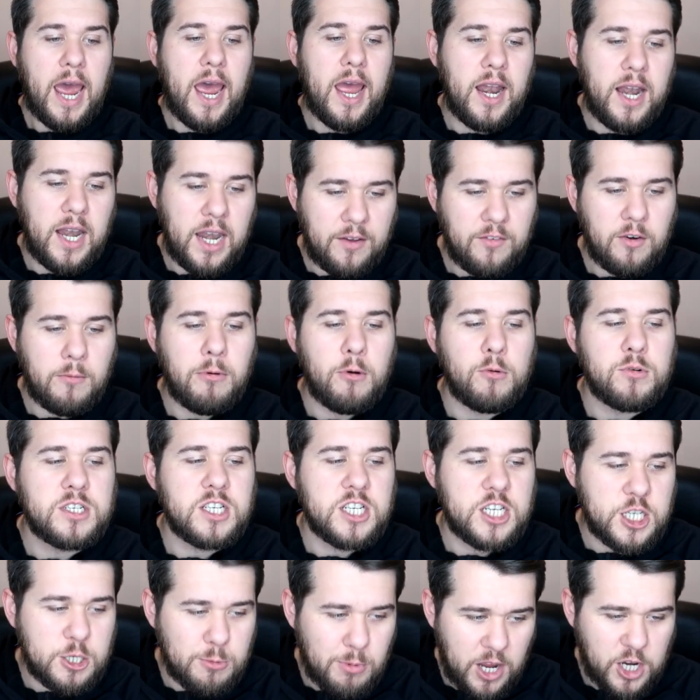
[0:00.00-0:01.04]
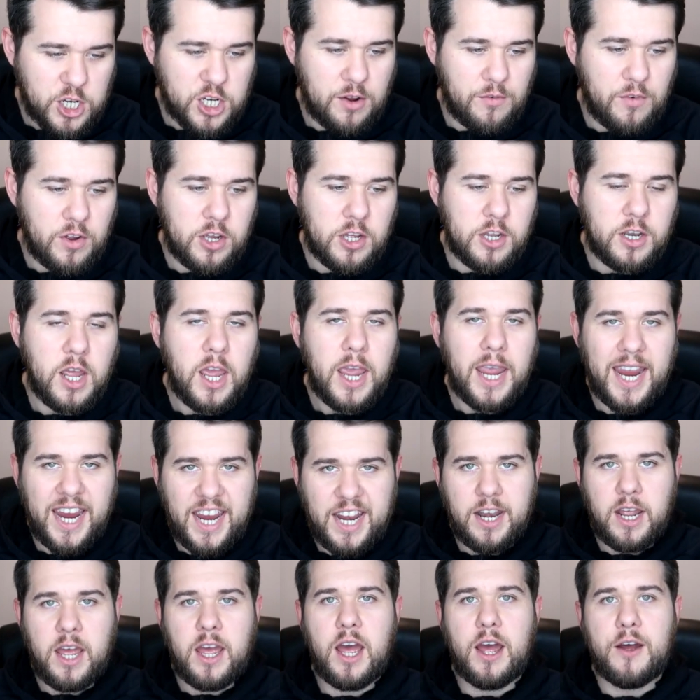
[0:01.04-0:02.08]
And Liverpool to smash Everton
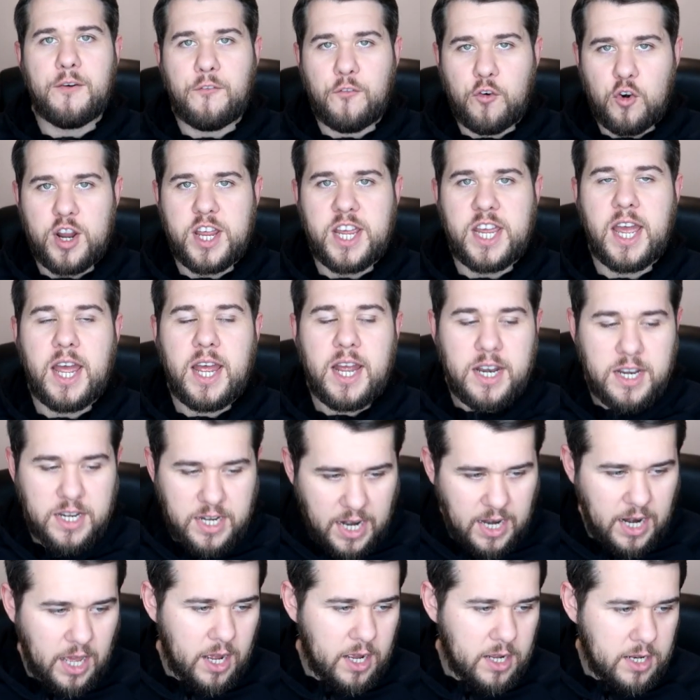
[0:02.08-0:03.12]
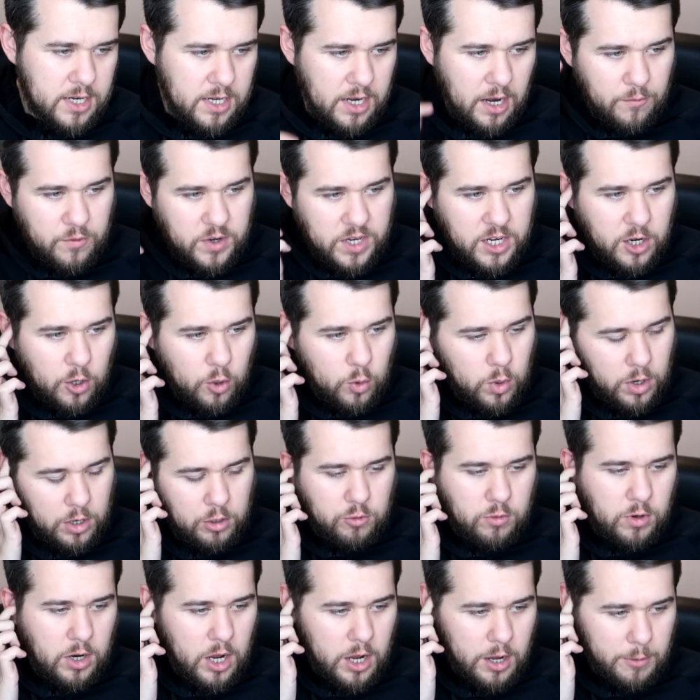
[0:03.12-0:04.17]
in a 3-0. Lovely little
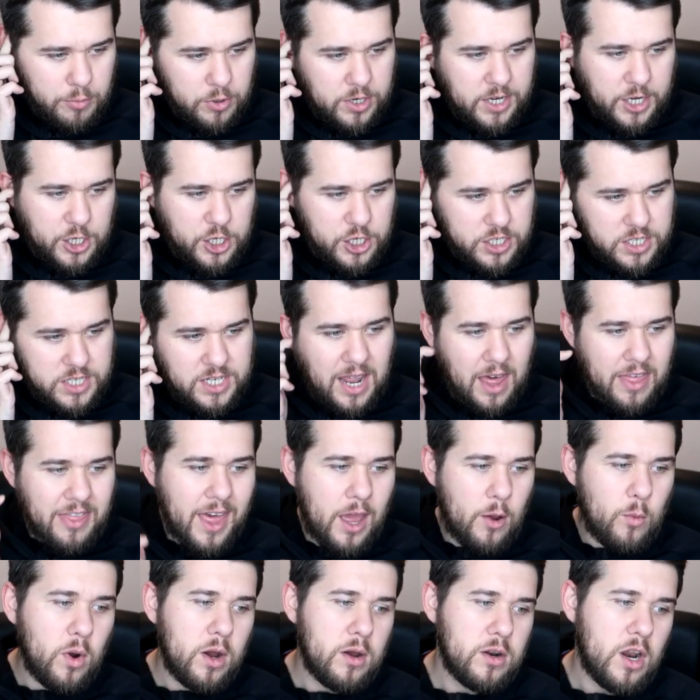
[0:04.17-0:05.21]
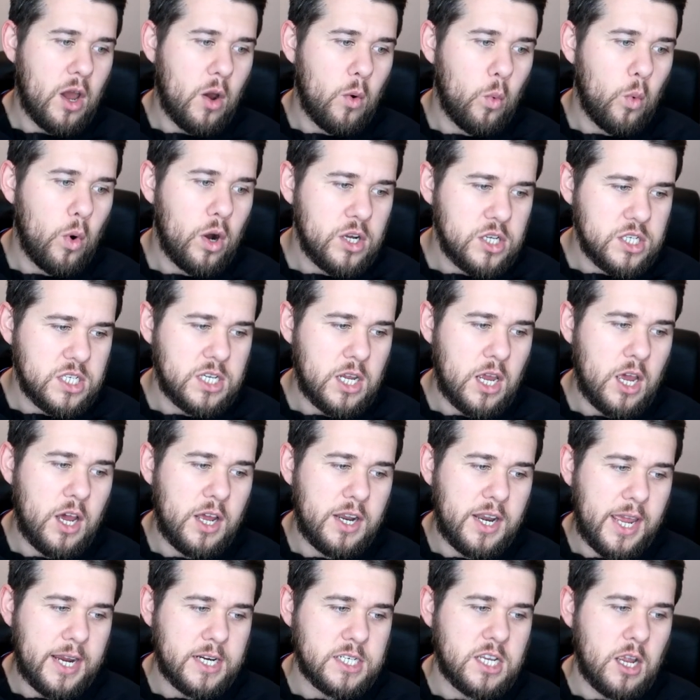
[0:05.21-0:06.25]
predictions that one was.
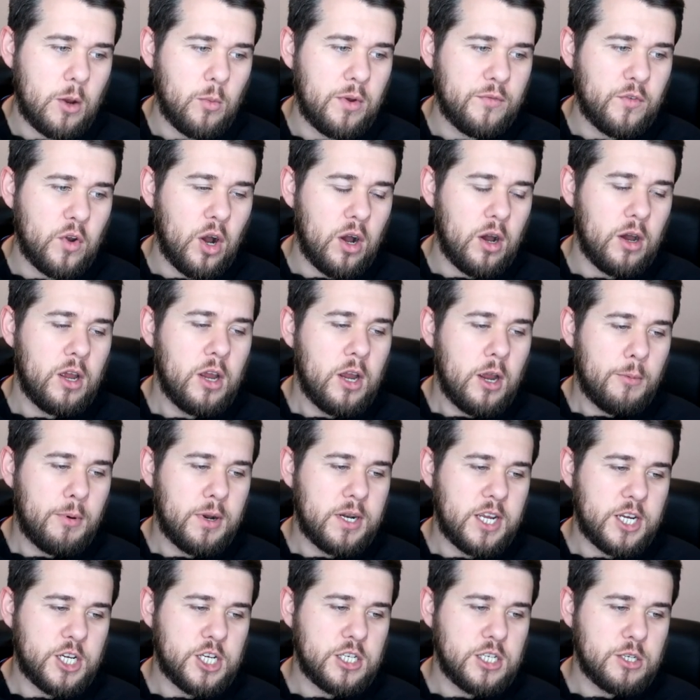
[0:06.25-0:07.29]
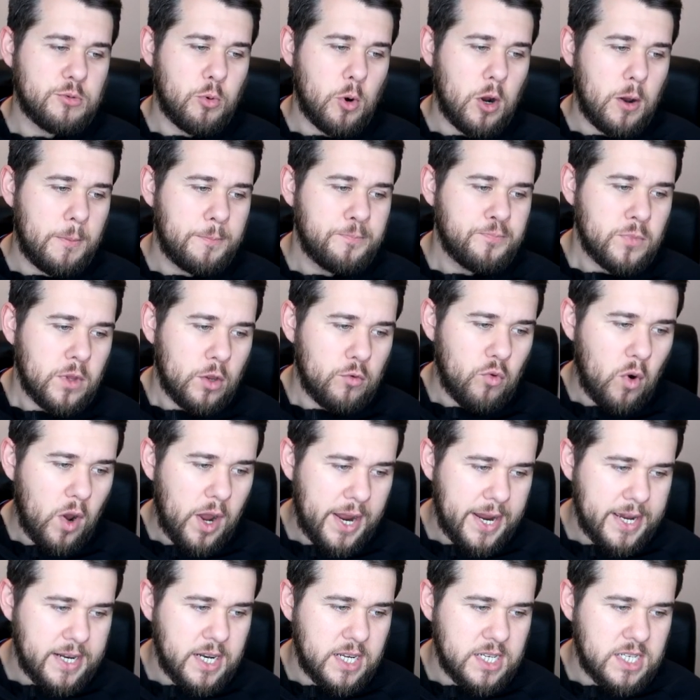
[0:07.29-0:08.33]
Next up, we've got predictions from
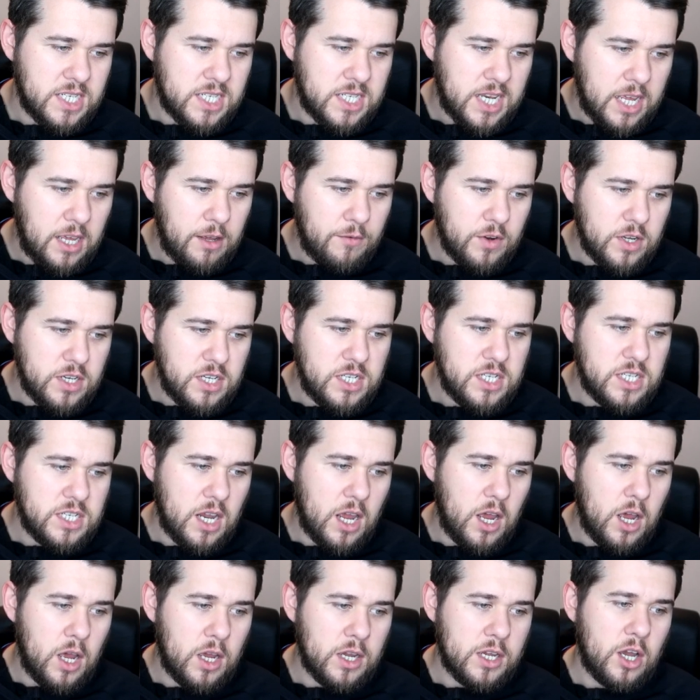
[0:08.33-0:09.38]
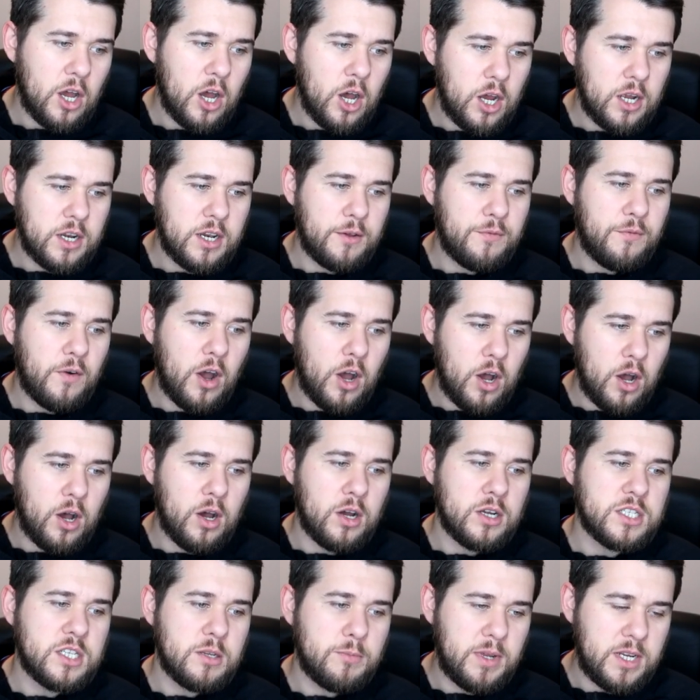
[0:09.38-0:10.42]
Ryan Stevens. Cardiff
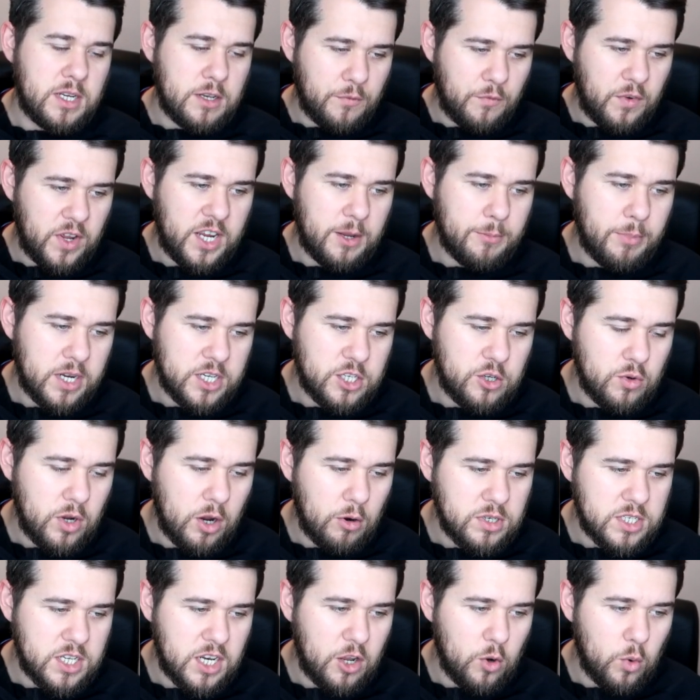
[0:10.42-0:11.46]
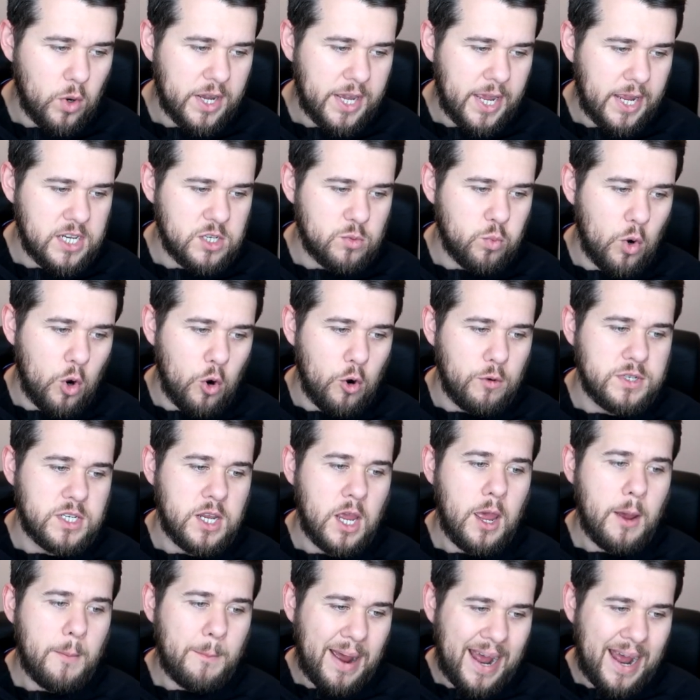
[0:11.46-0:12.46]
are to be defeated by 2-0 against Wolves.